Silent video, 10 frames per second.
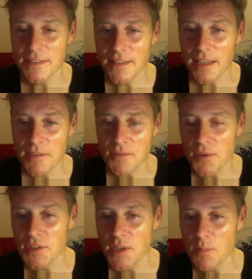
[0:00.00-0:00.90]
Like, for
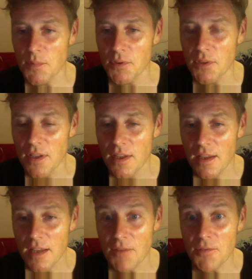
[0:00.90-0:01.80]
example,
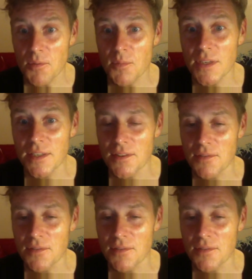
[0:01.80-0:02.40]
for me,